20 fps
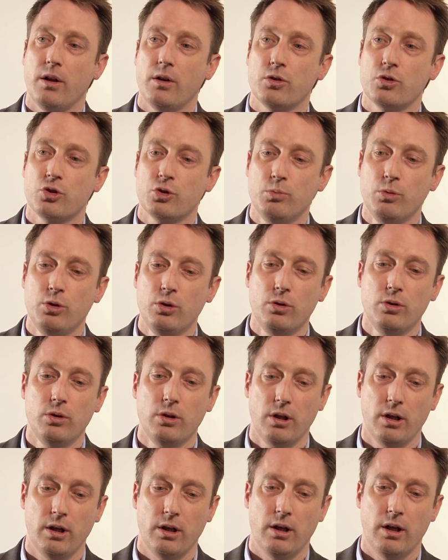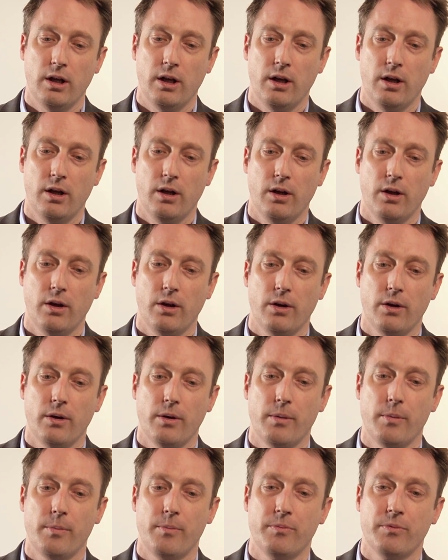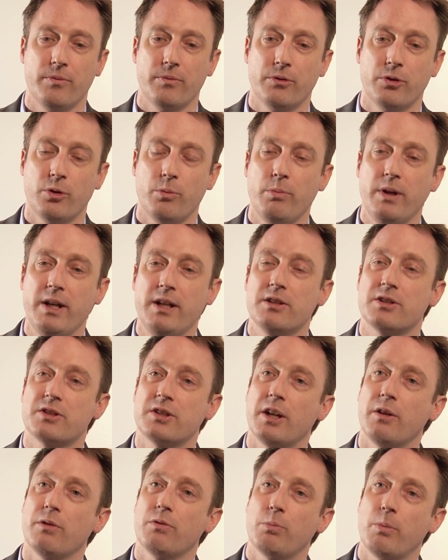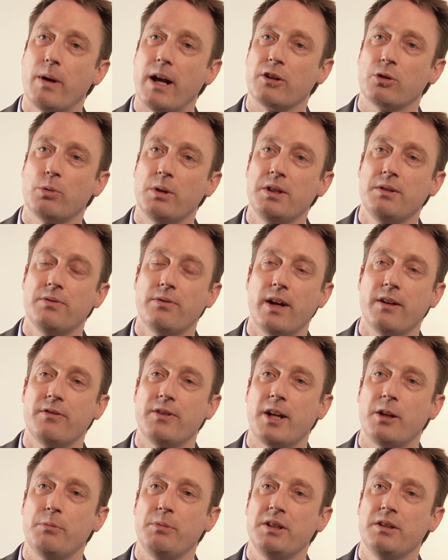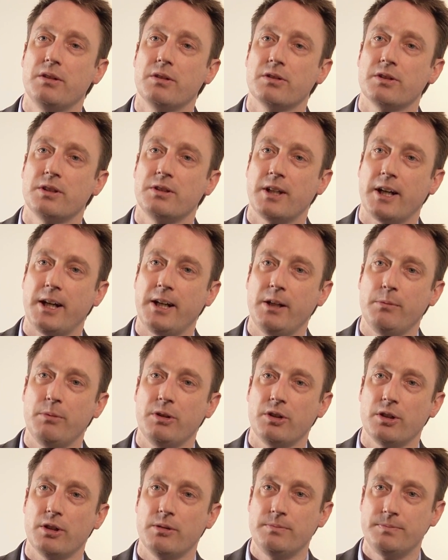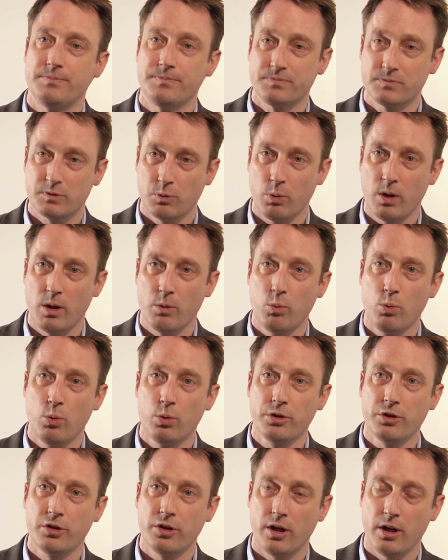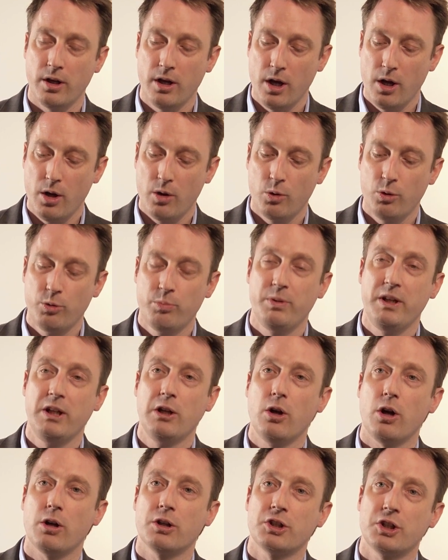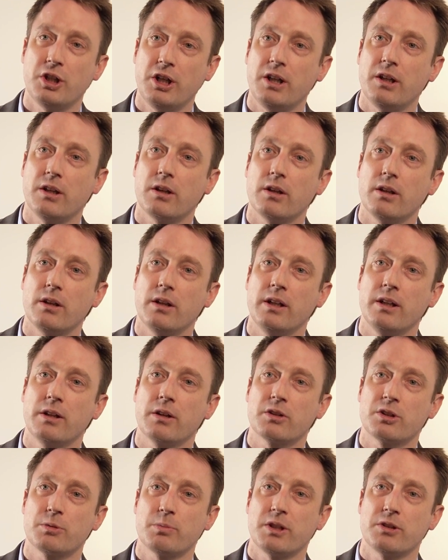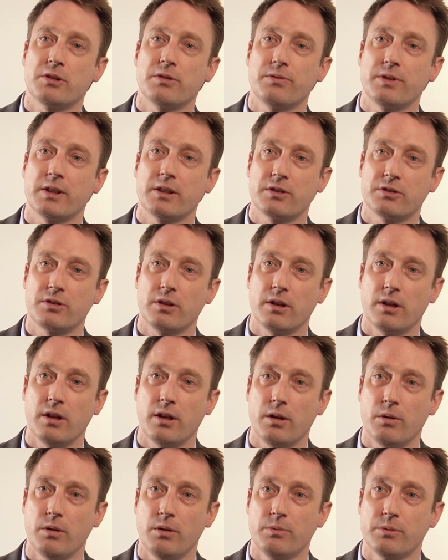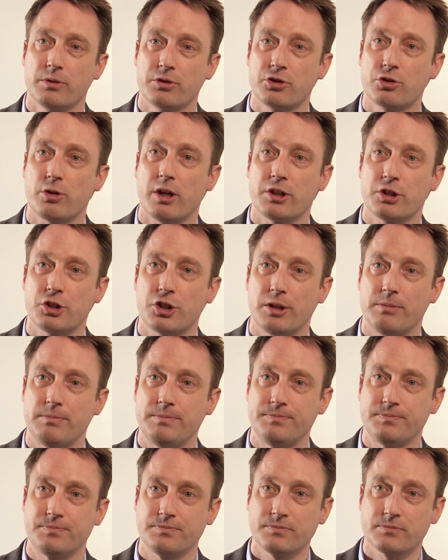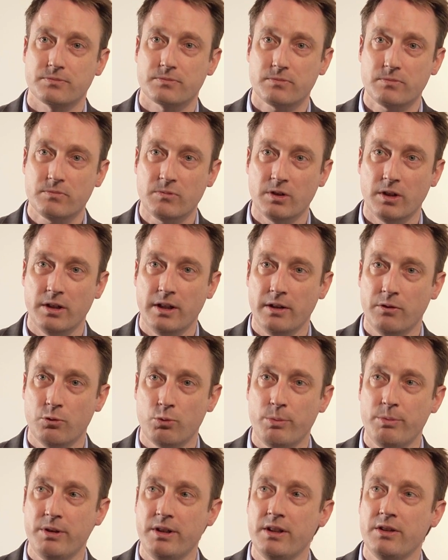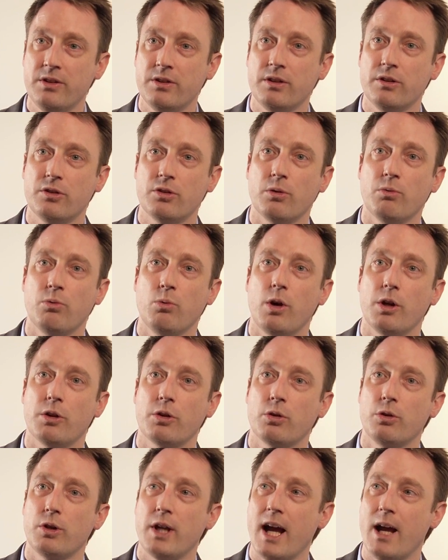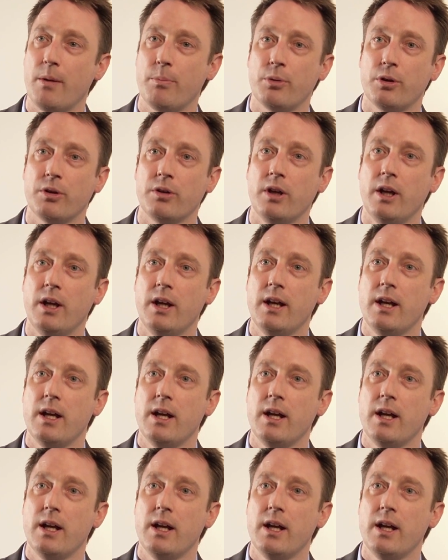small domains, say, of about 25 nanometers in diameter, where water would be locked in a specific structure, and reminiscent of what could happen,